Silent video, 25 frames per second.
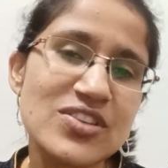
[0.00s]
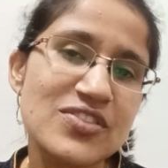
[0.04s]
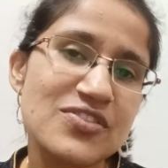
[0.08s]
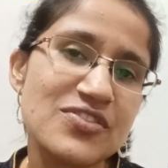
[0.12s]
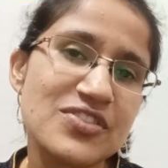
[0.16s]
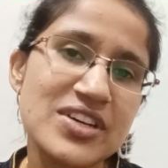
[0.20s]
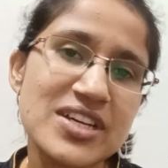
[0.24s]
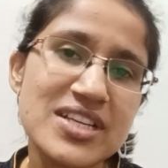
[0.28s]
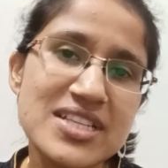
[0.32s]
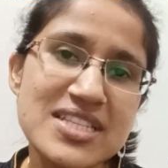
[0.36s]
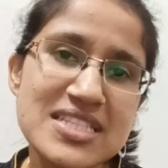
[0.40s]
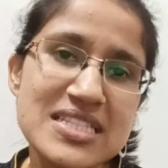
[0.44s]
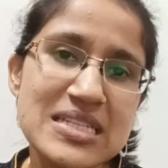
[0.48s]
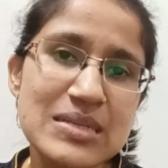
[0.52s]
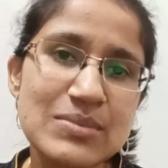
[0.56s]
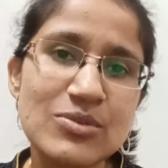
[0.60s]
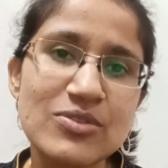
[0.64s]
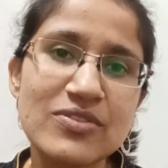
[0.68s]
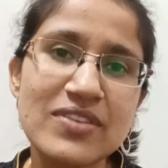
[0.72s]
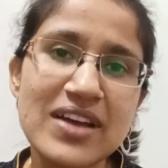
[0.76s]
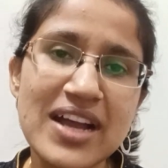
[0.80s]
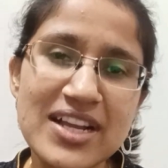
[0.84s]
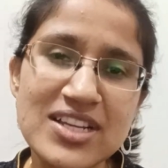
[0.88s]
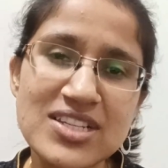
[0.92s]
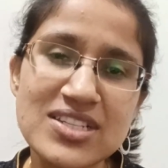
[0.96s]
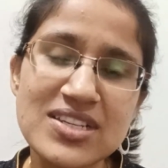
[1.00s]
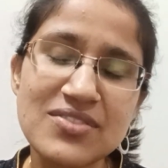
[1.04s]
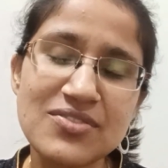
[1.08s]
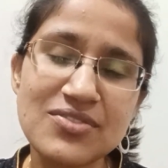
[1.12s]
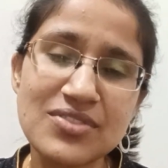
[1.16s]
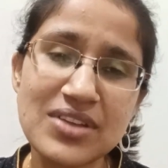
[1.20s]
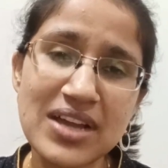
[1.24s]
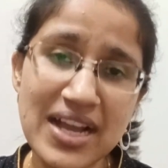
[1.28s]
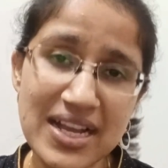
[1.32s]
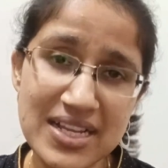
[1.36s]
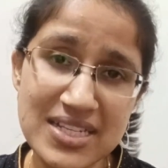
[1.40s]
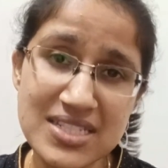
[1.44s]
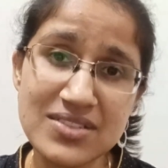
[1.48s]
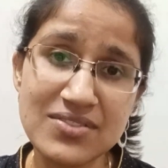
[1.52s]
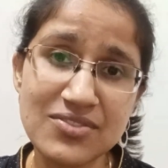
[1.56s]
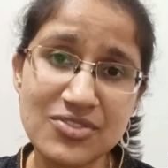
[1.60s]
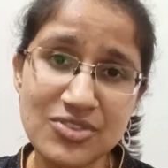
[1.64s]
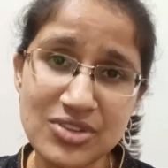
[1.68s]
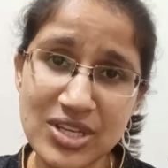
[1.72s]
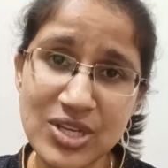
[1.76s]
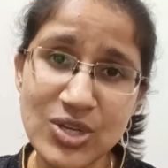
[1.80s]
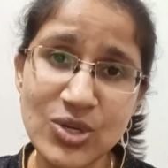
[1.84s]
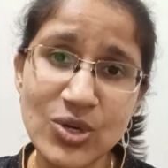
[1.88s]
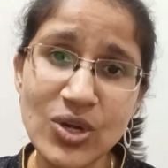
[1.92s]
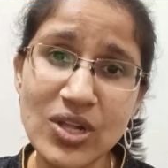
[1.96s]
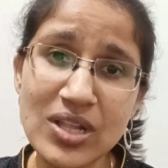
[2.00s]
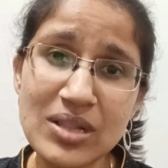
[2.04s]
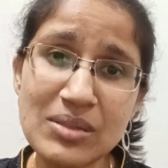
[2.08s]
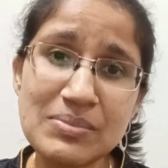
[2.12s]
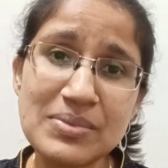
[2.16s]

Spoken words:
first tip of active recall,